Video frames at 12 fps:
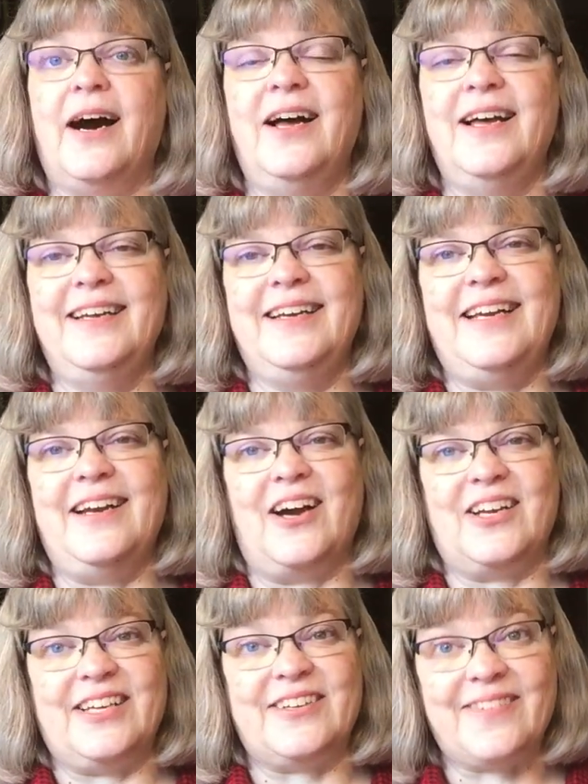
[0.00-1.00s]
on
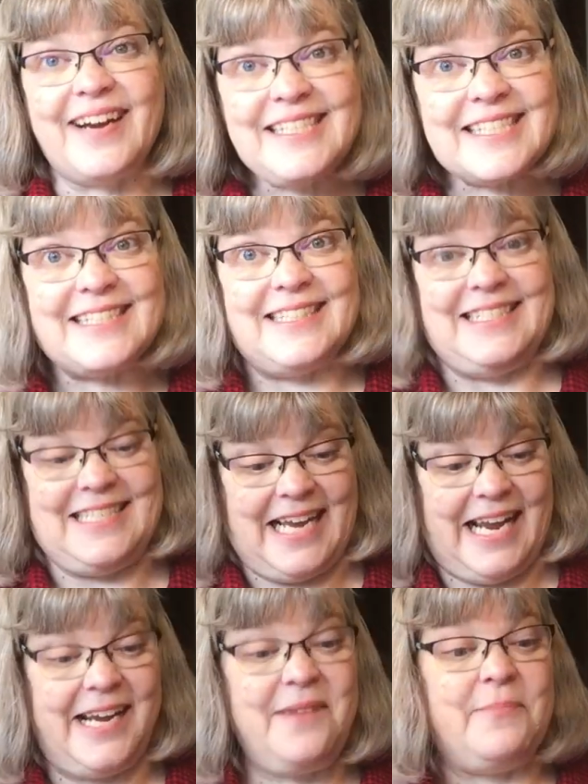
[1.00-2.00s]
inauguration
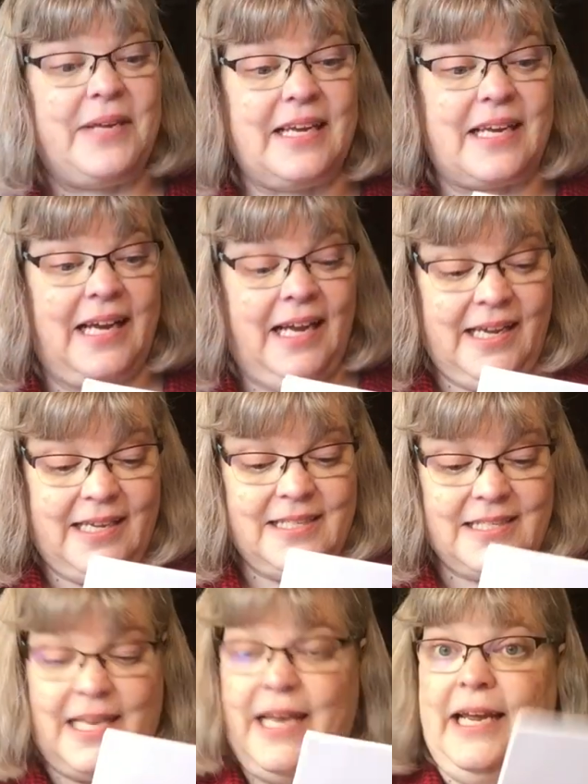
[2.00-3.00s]
day
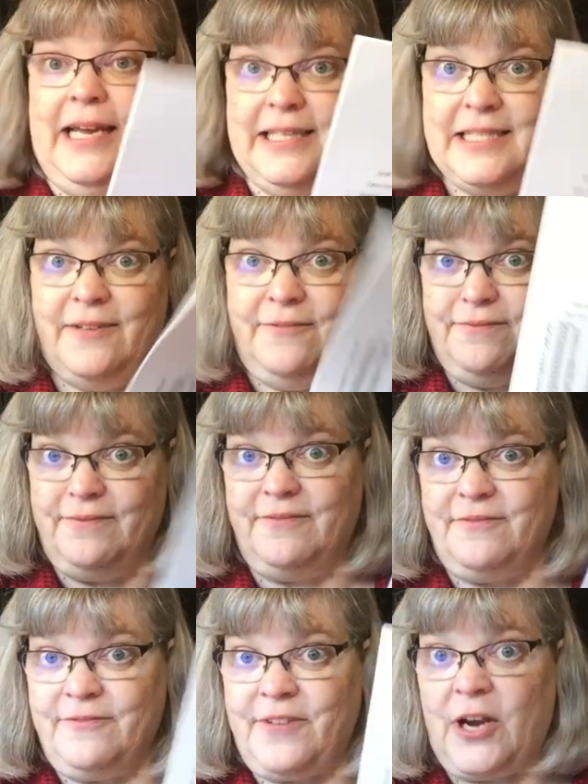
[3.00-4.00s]
because it's a
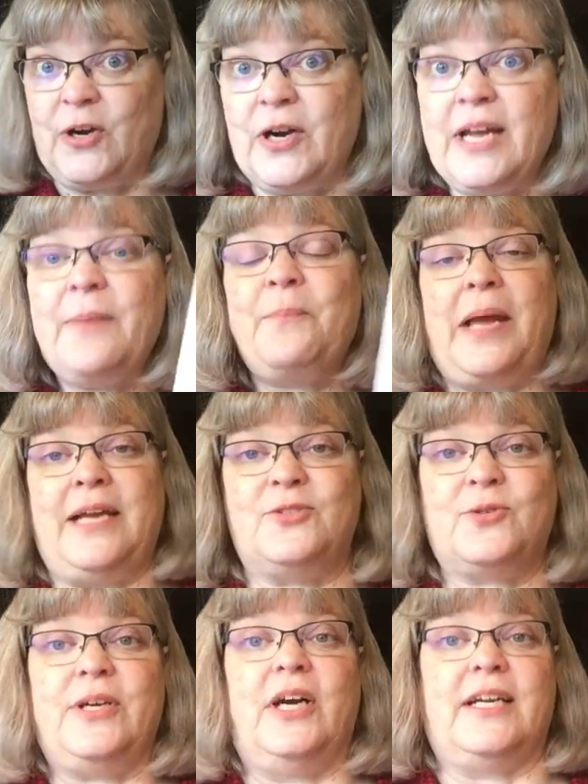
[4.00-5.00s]
very
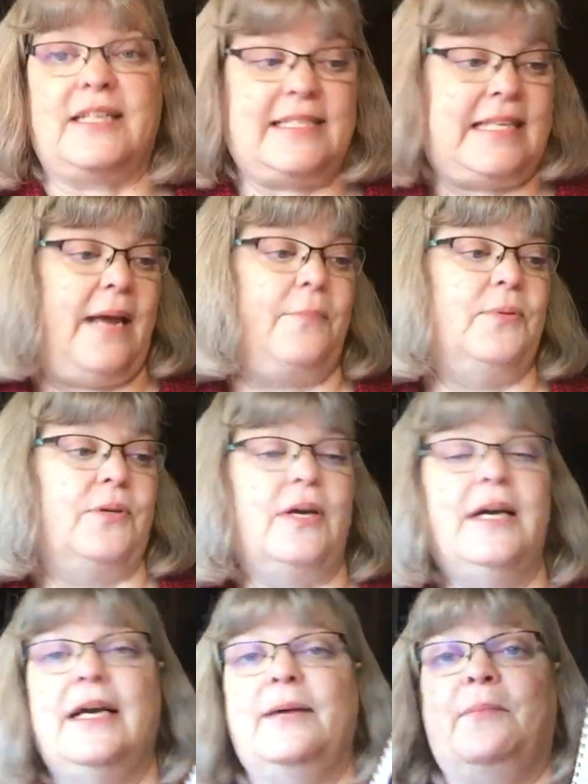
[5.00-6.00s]
Patriotic Sampler
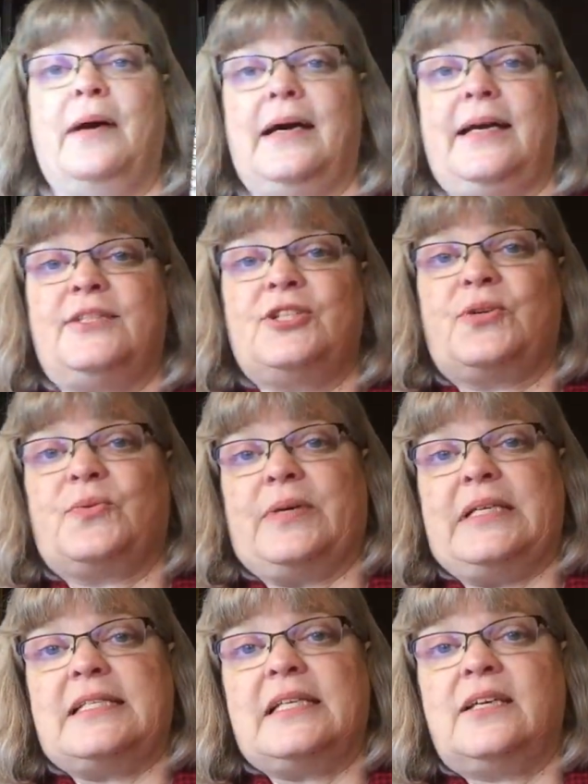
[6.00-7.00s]
by
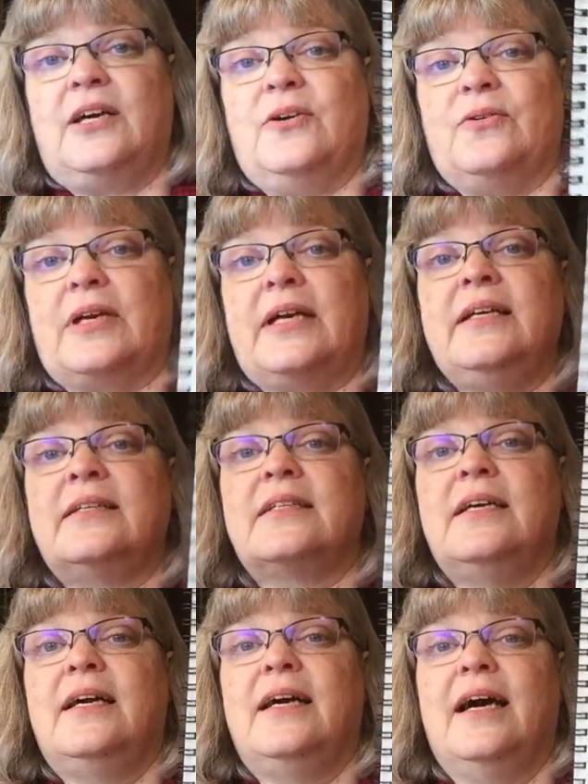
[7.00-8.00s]
Teresa Kogut.
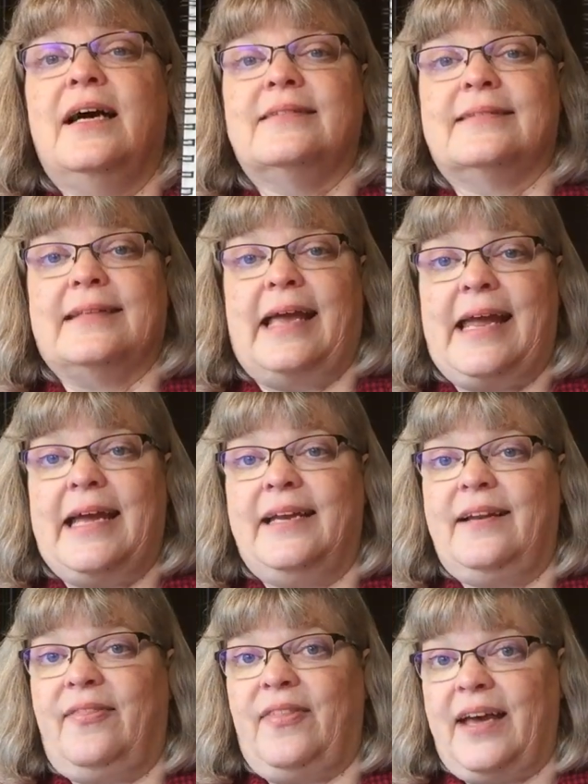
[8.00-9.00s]

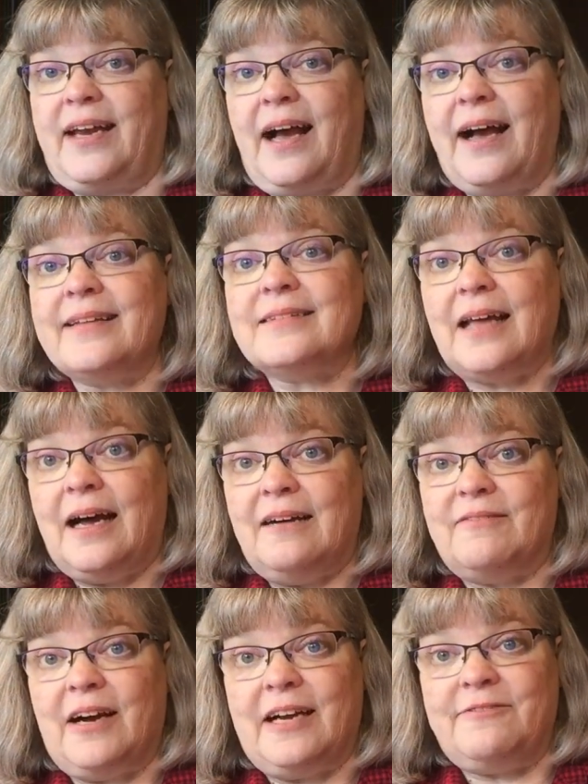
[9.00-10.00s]
Land That I
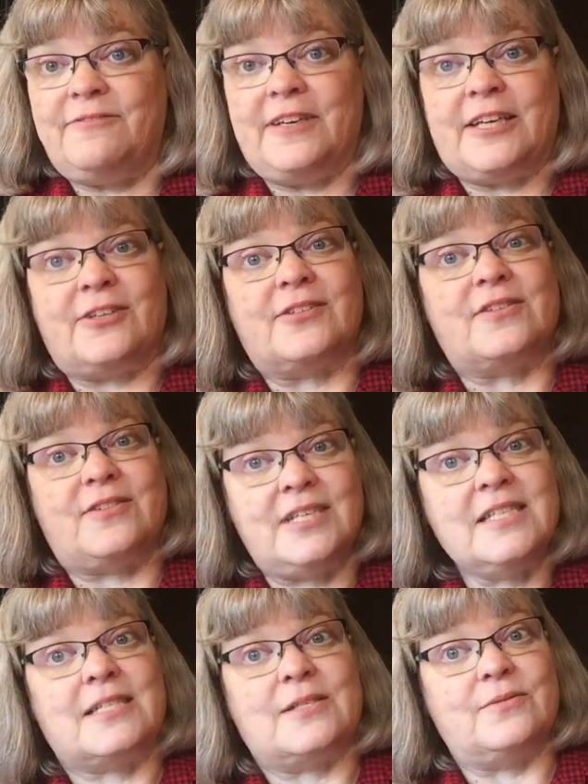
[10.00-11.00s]
Love. I figured
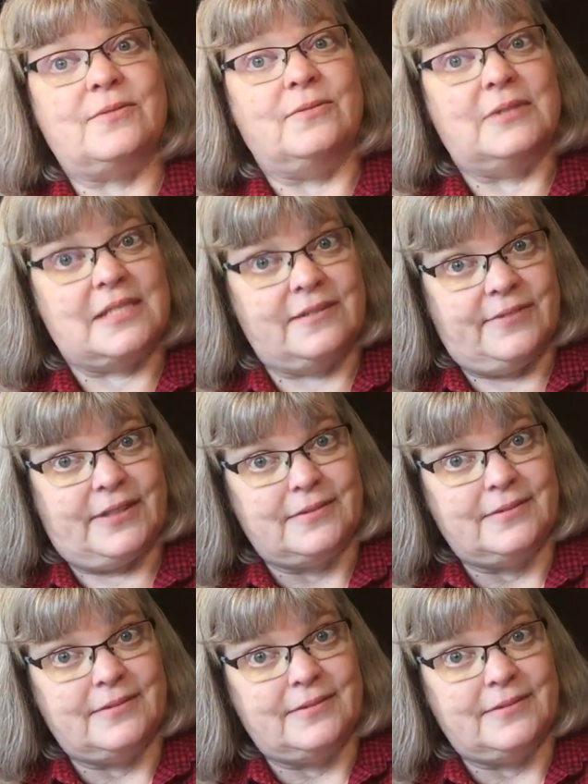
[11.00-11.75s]
this was a